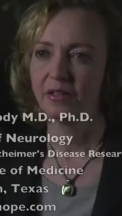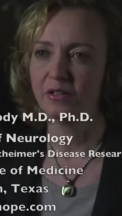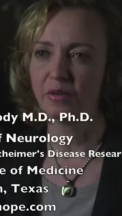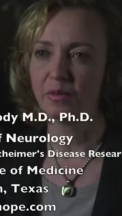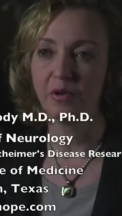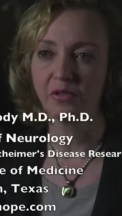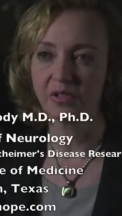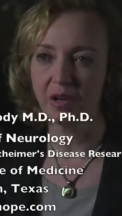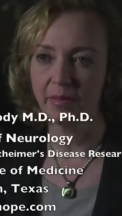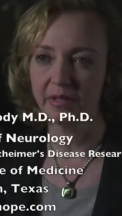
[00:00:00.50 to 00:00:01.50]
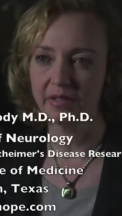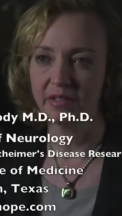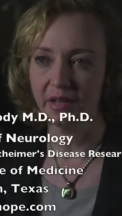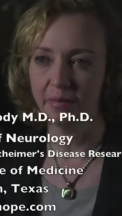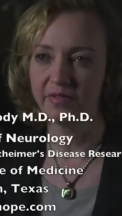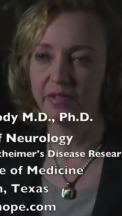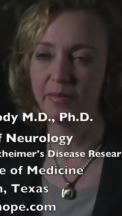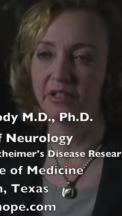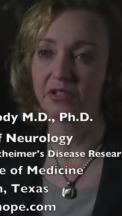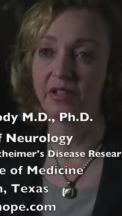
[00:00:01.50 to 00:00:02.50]
You know, the most common type of
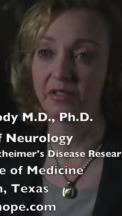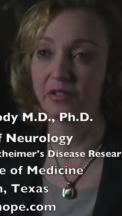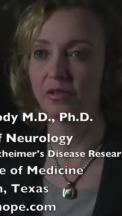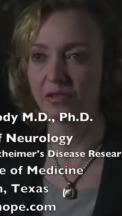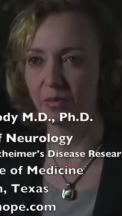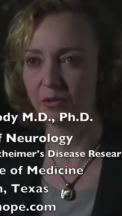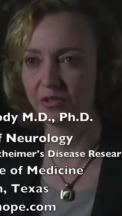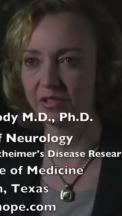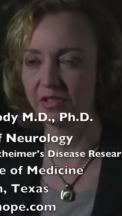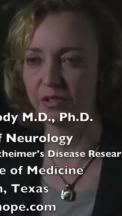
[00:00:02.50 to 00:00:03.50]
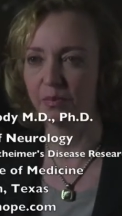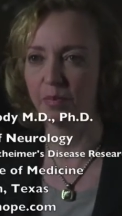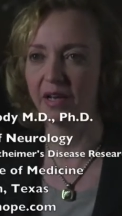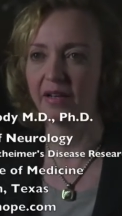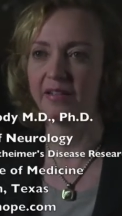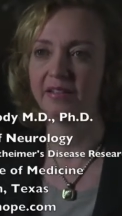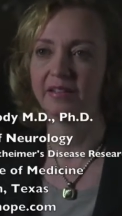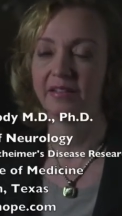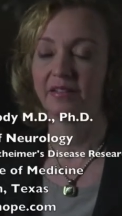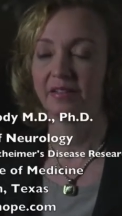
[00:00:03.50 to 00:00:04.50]
dementia is Alzheimer's disease by
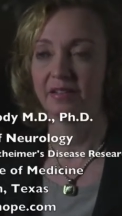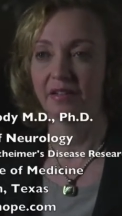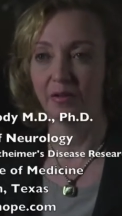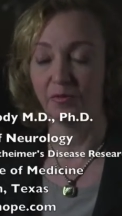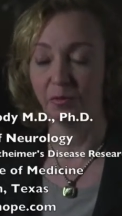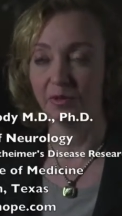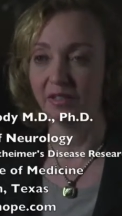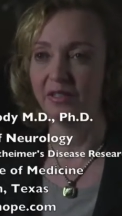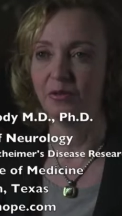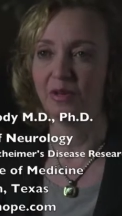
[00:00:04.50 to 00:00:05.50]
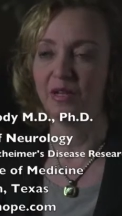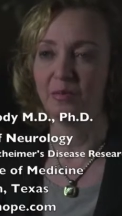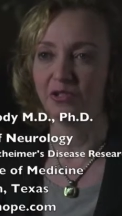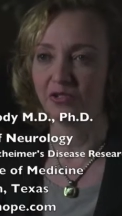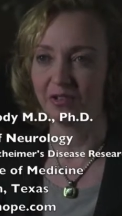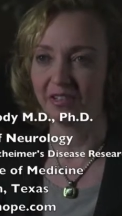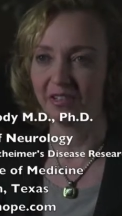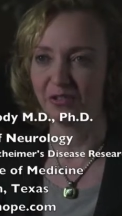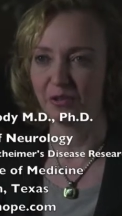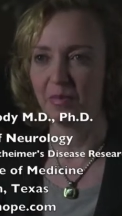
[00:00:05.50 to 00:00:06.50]
a really great
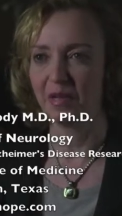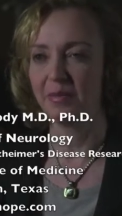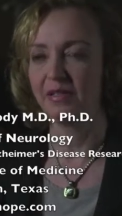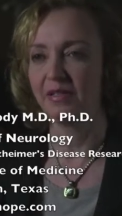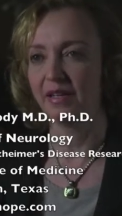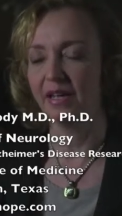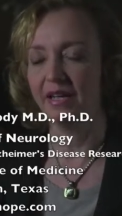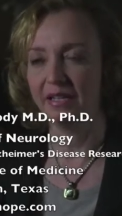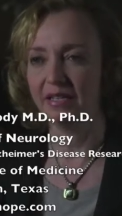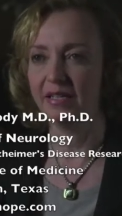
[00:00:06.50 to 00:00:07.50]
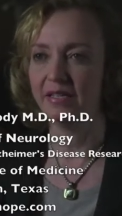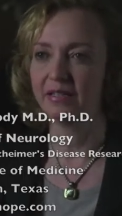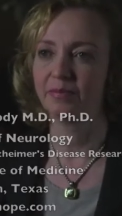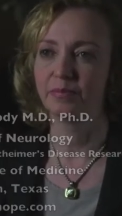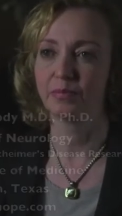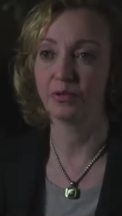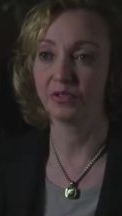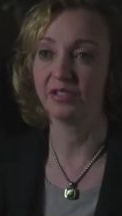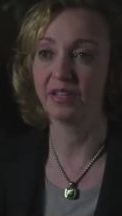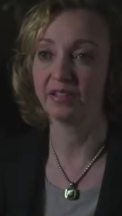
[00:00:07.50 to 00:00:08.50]
majority, so maybe 80%
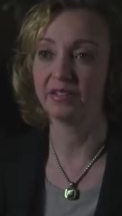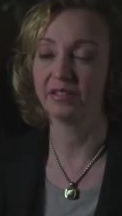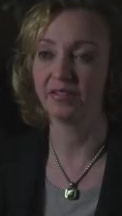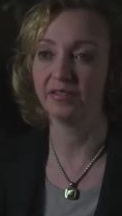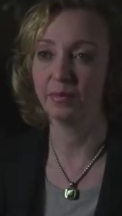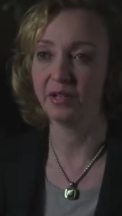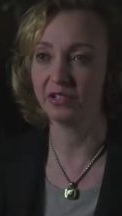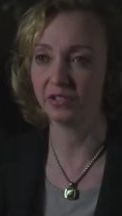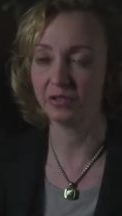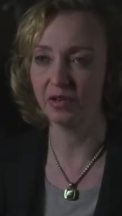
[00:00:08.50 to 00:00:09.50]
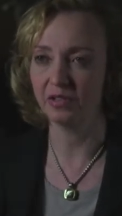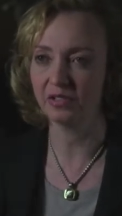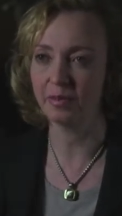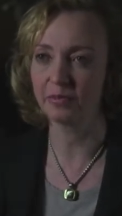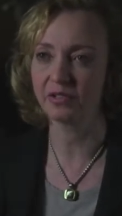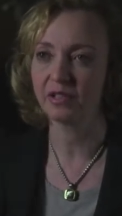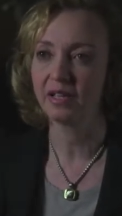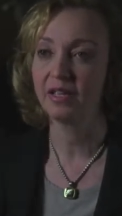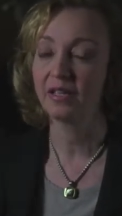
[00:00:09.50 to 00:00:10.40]
of dementias are Alzheimer's.